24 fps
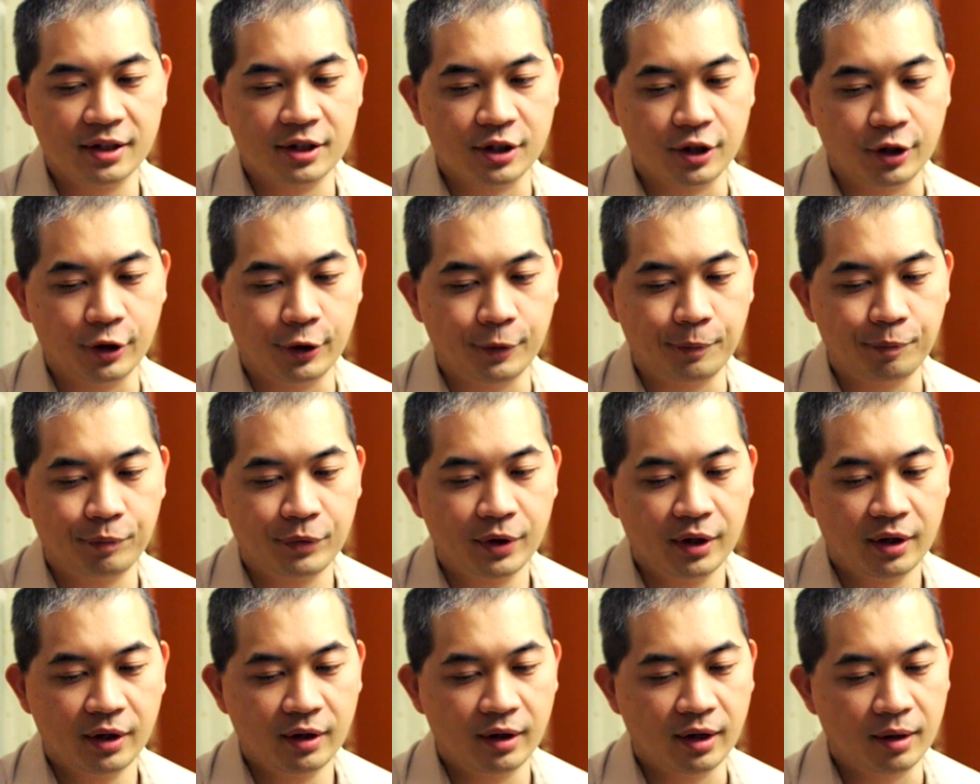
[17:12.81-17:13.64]
So,
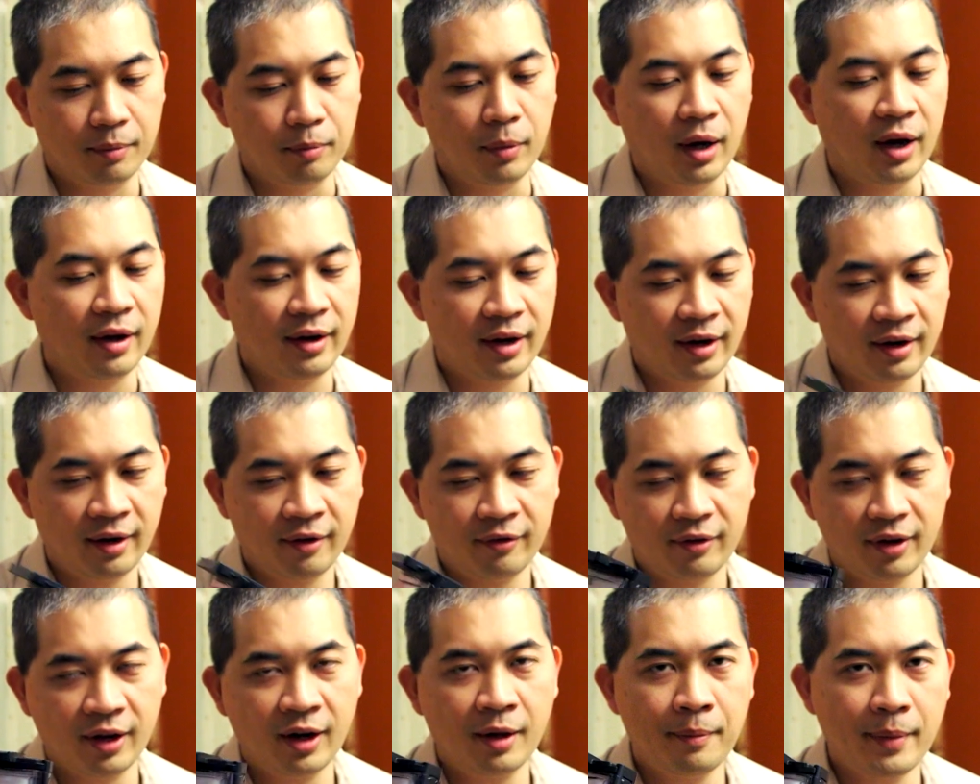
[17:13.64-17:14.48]
and
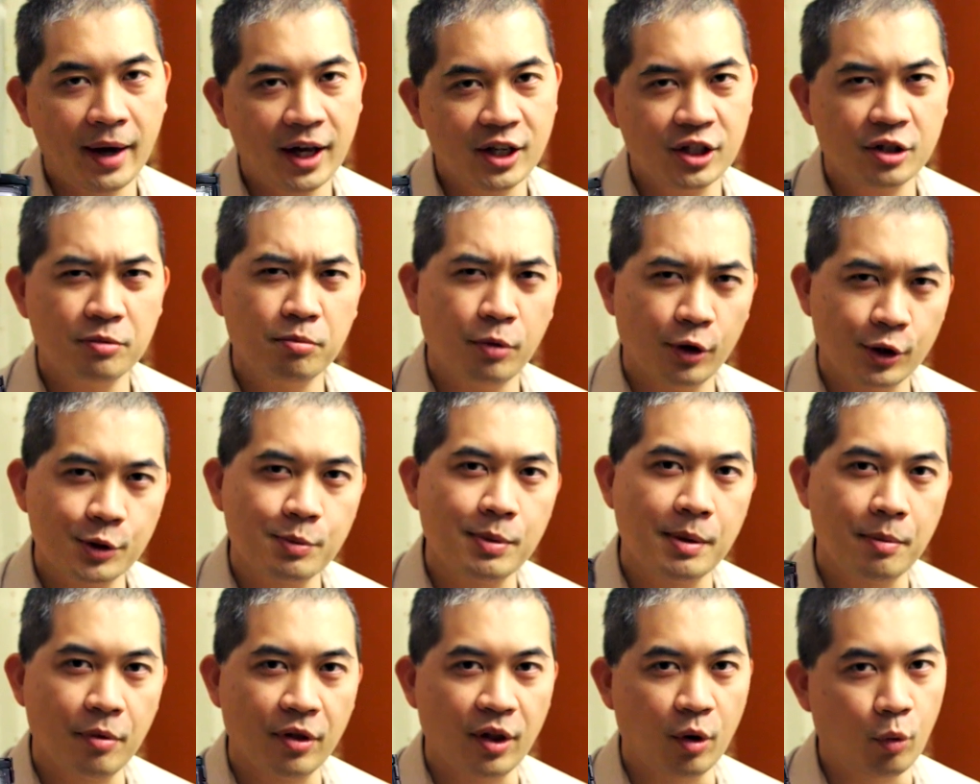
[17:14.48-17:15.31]
I imagine most
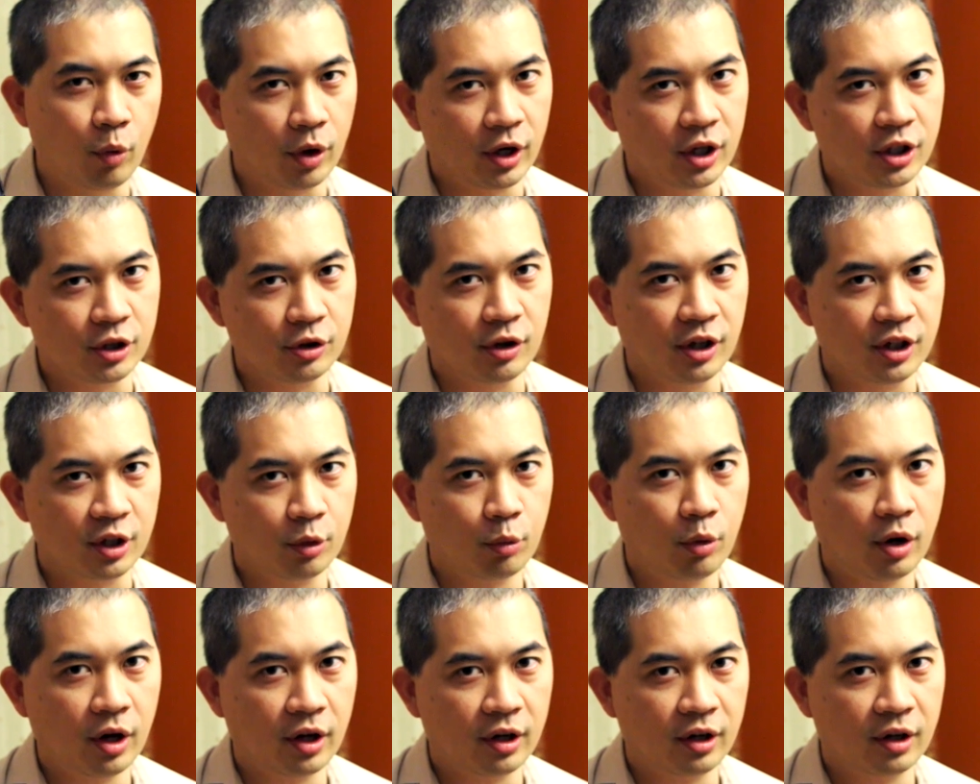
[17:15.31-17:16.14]
people that want to do
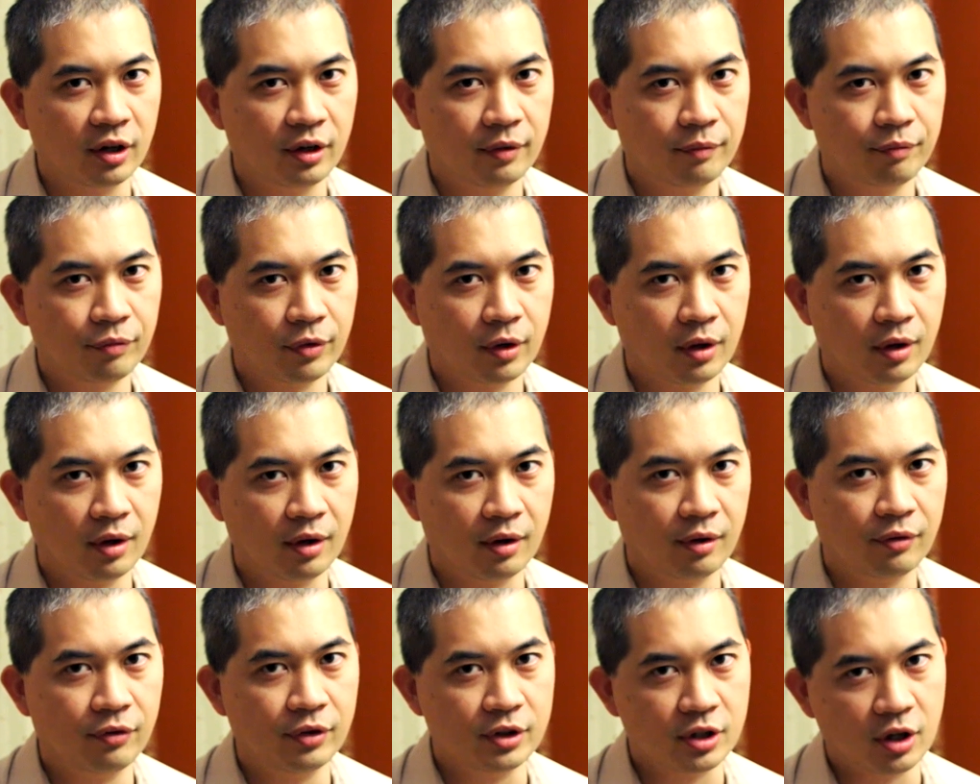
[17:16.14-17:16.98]
underwater
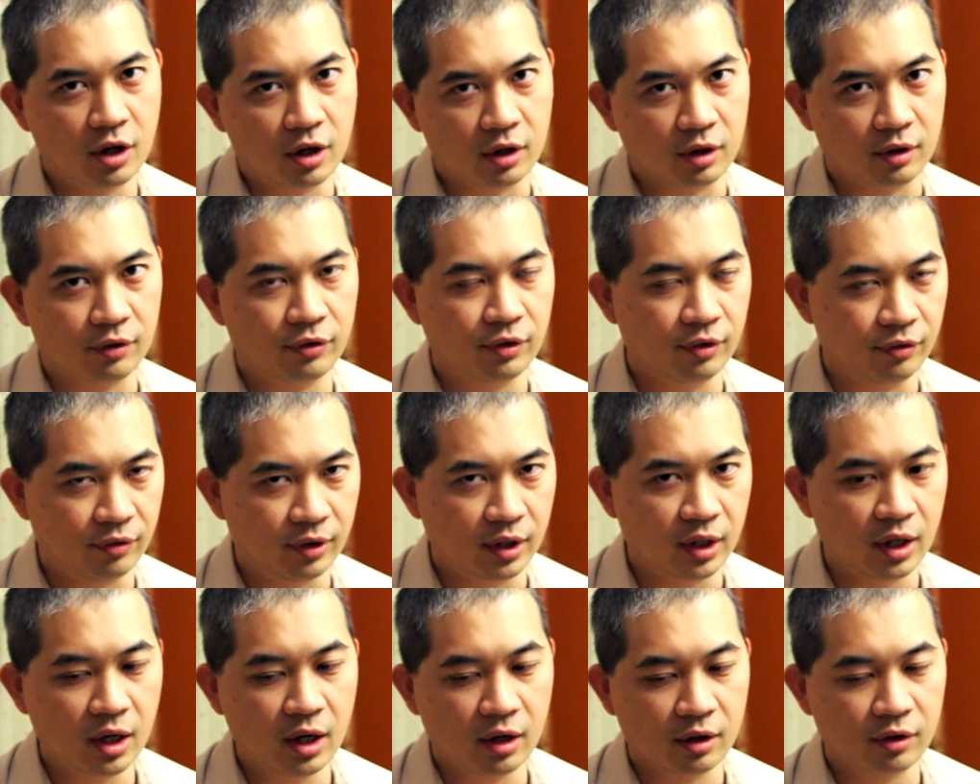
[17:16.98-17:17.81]
photography,
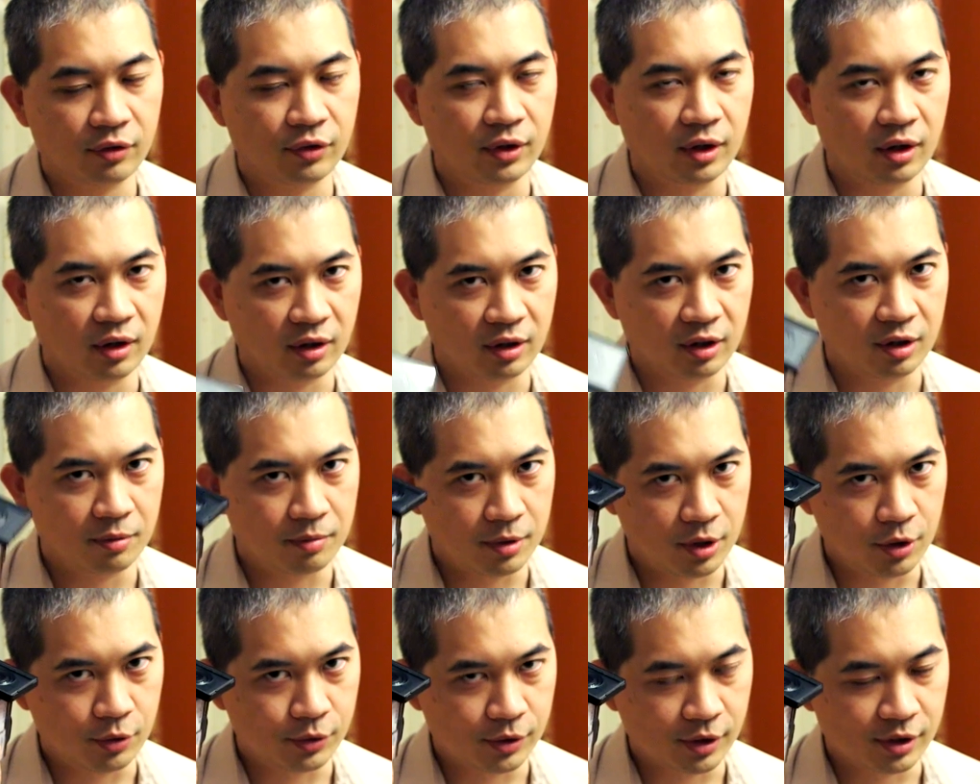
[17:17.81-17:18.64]
videography are going to
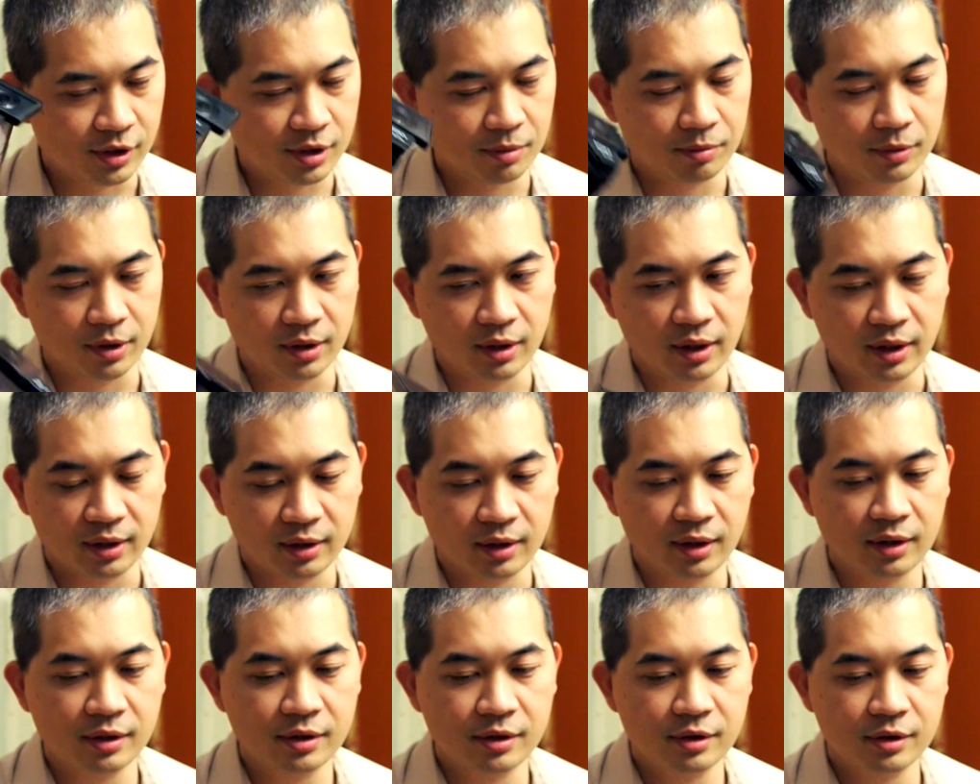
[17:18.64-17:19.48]
be using something like this.